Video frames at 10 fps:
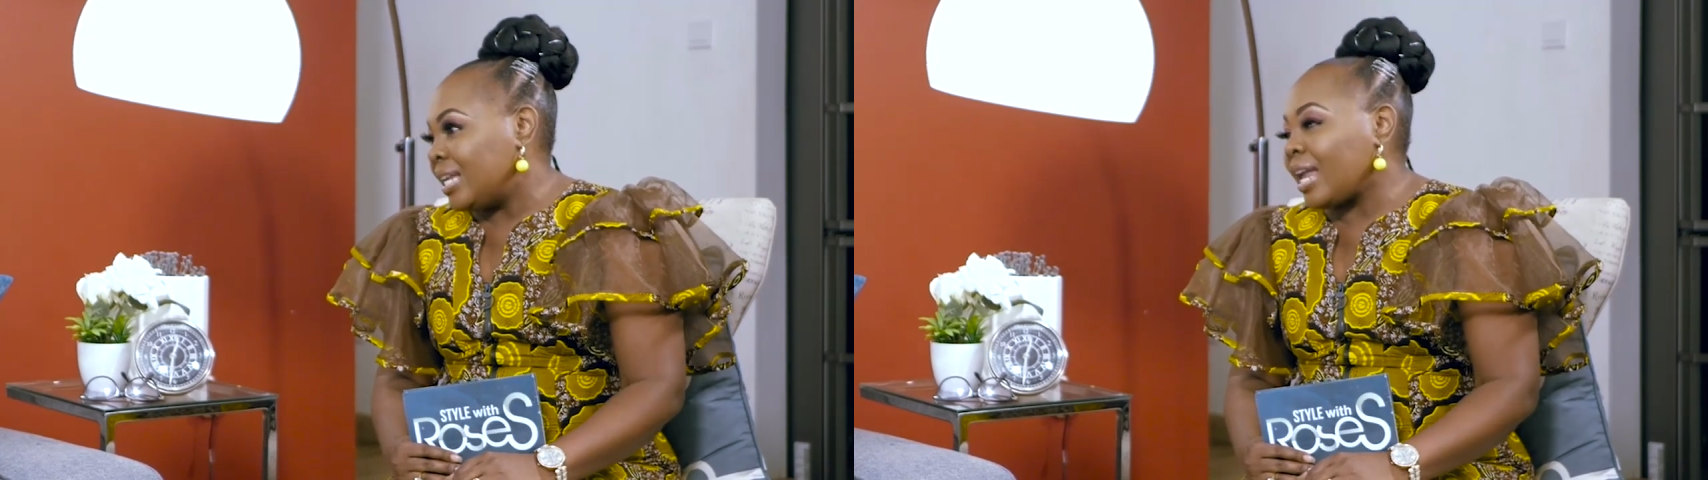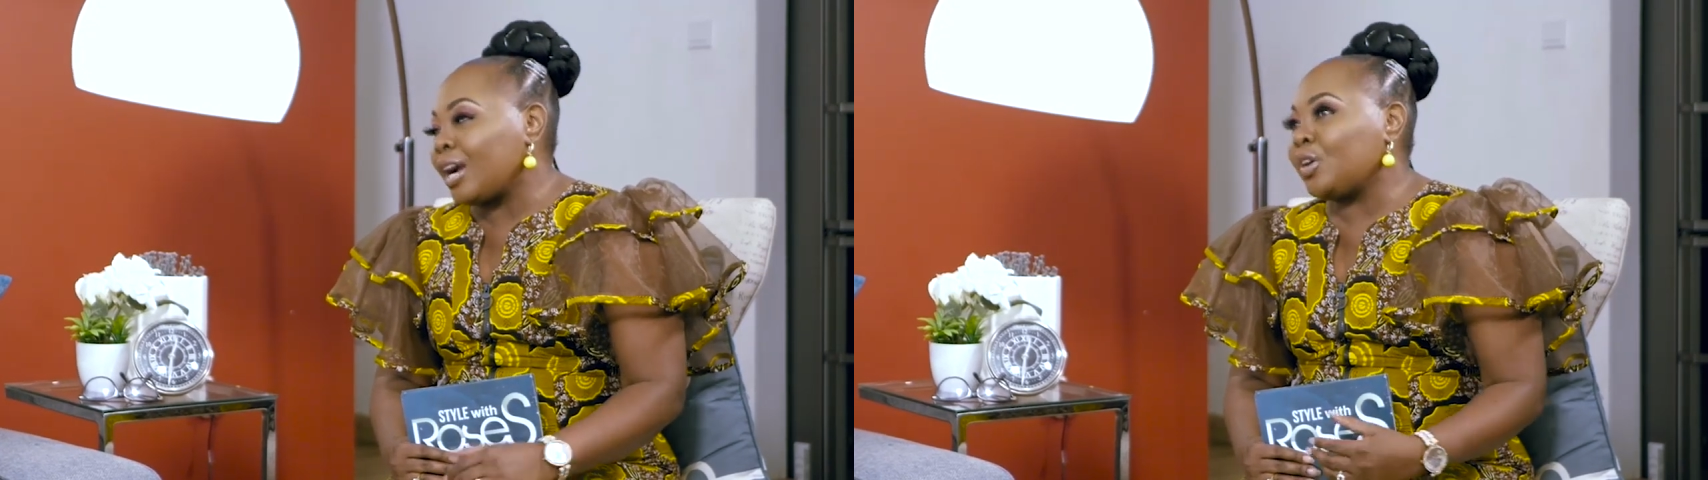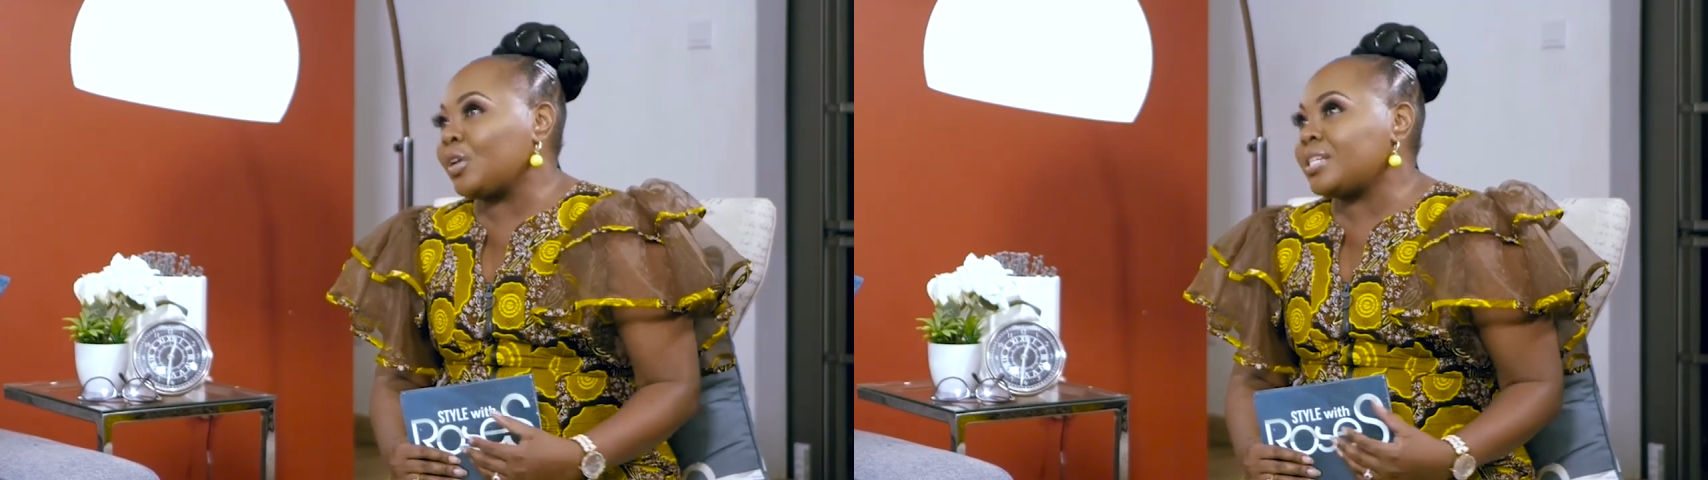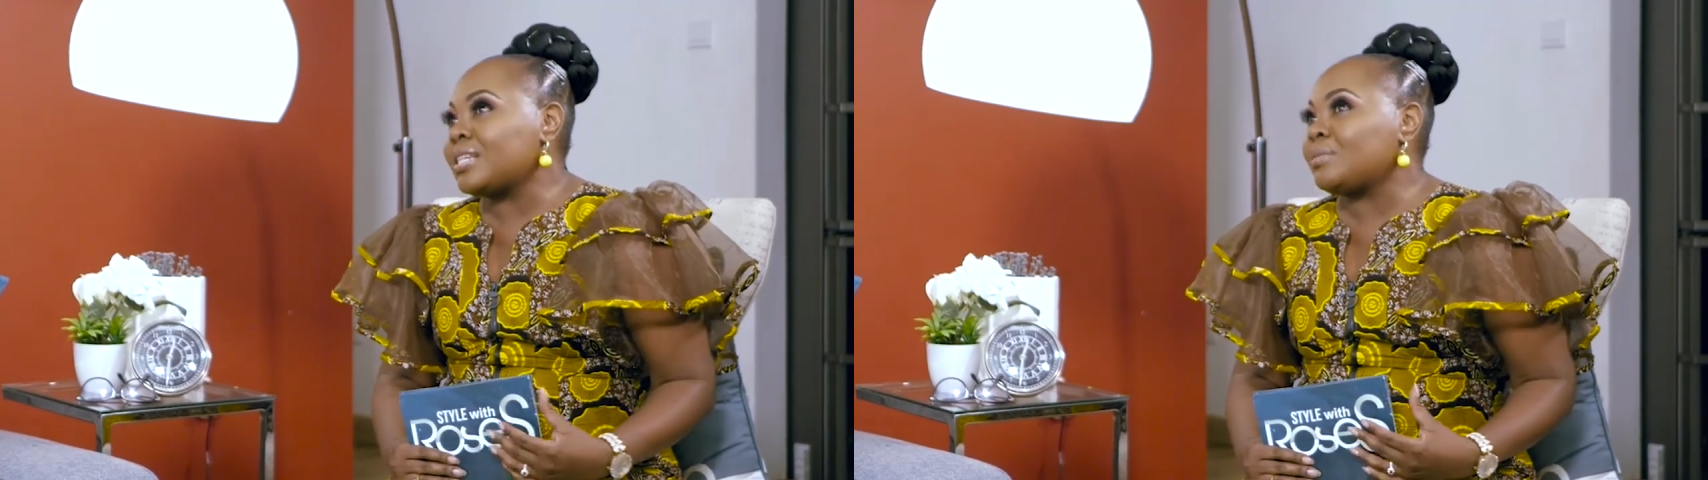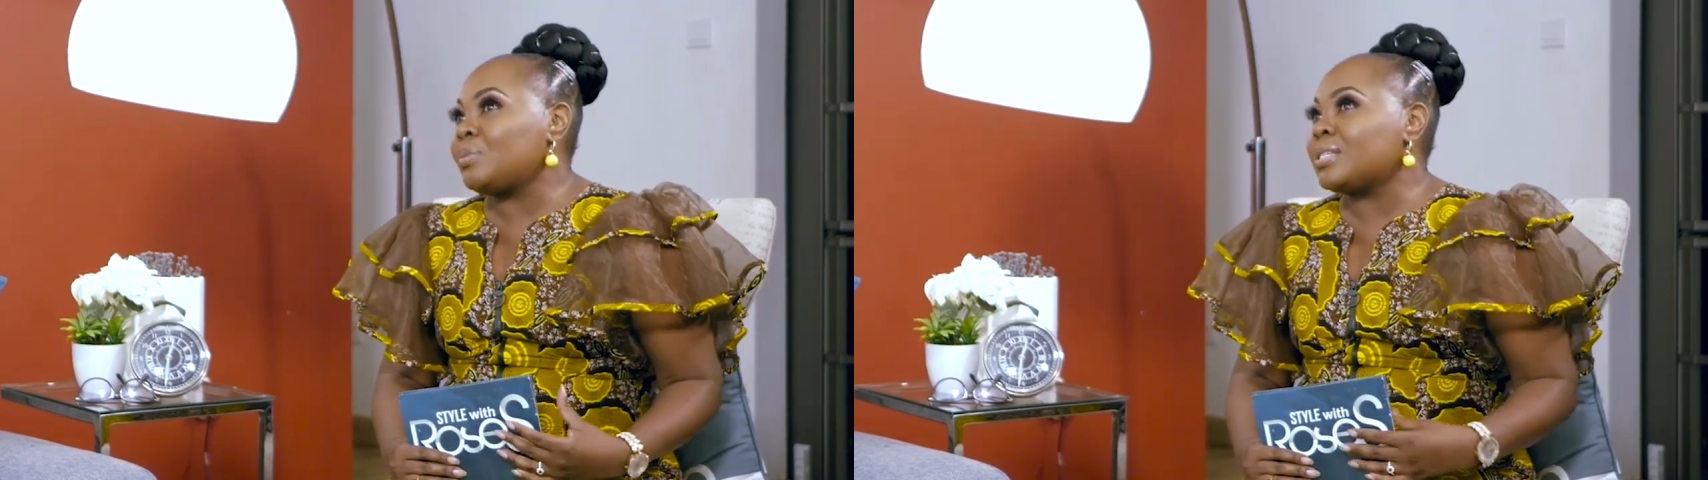Nankhonde, it
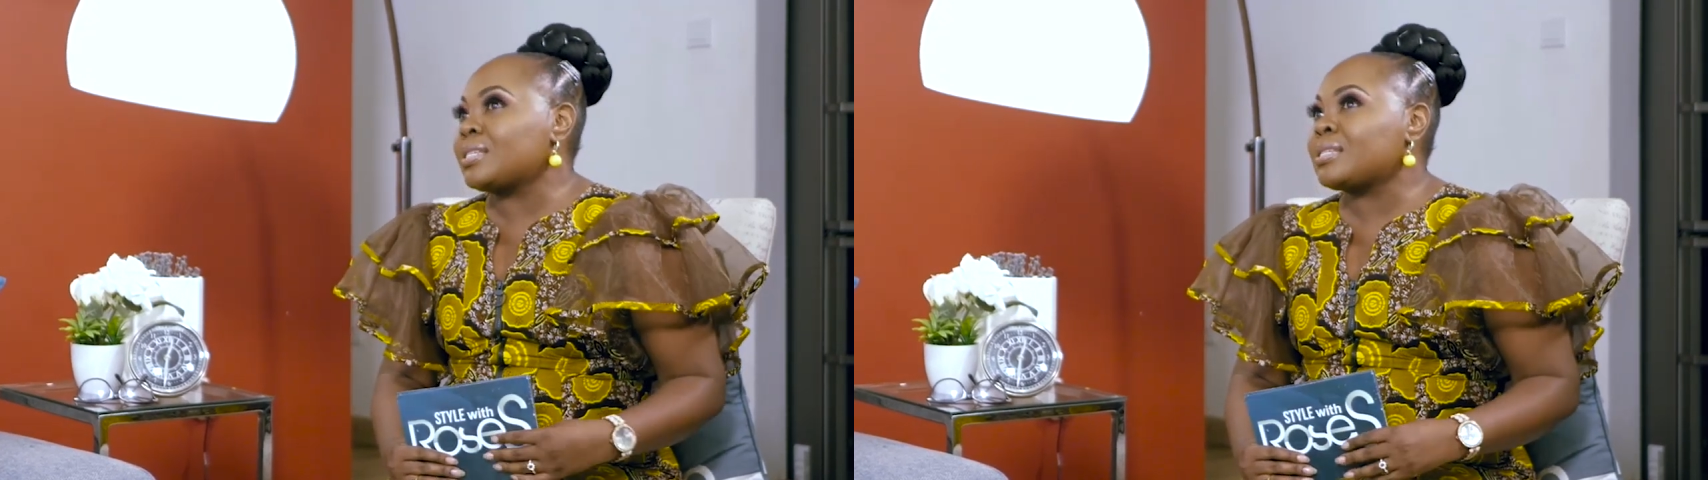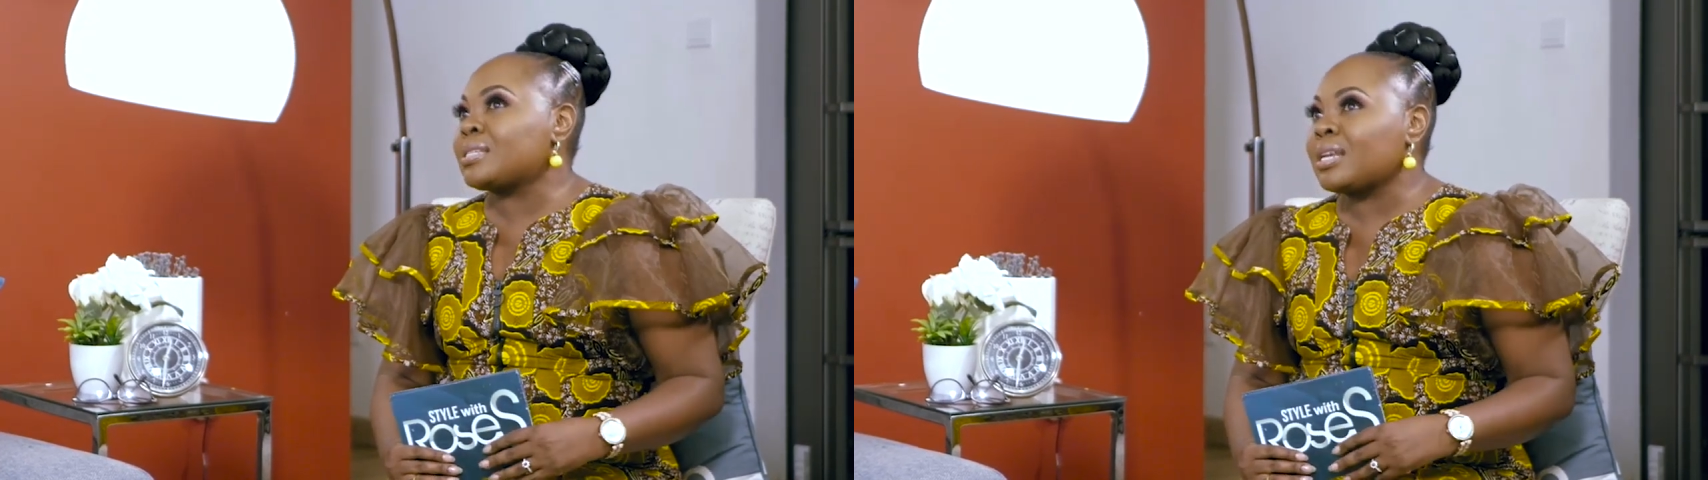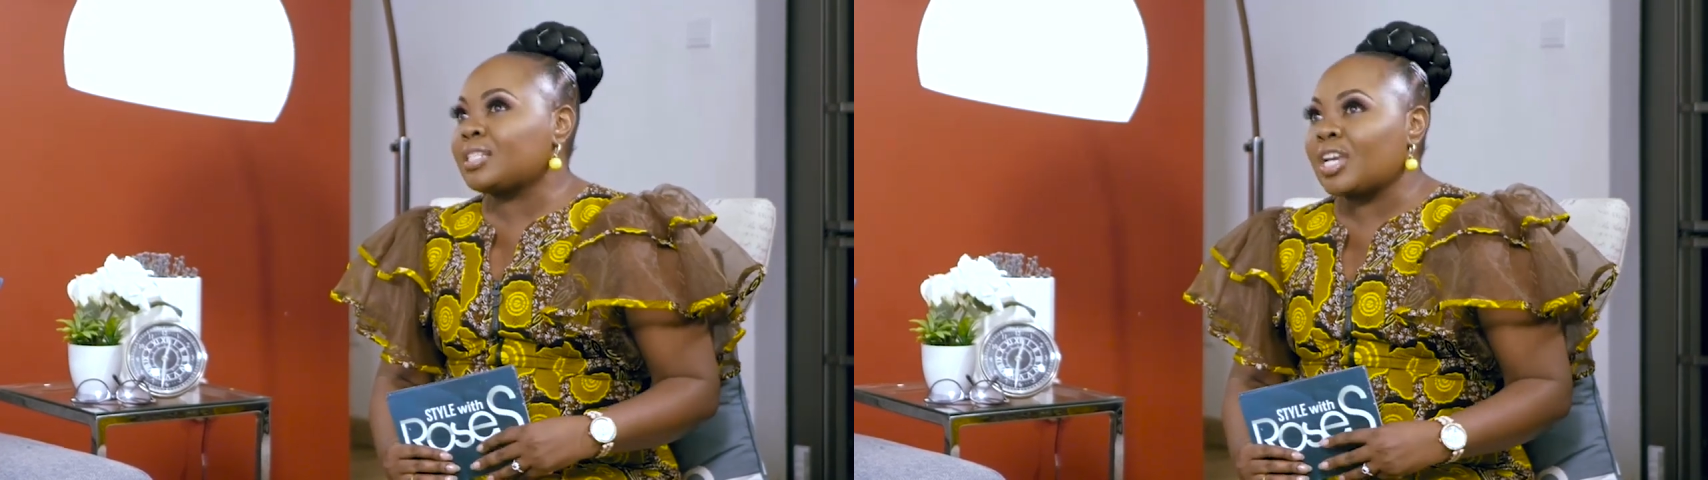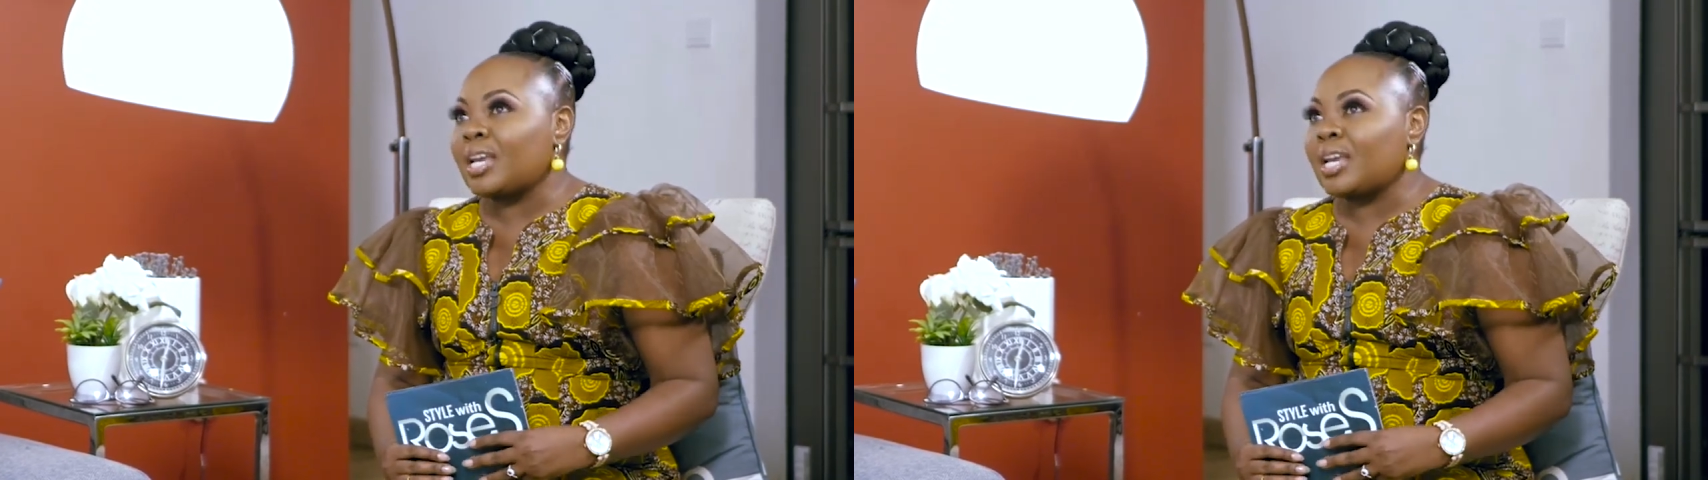has been such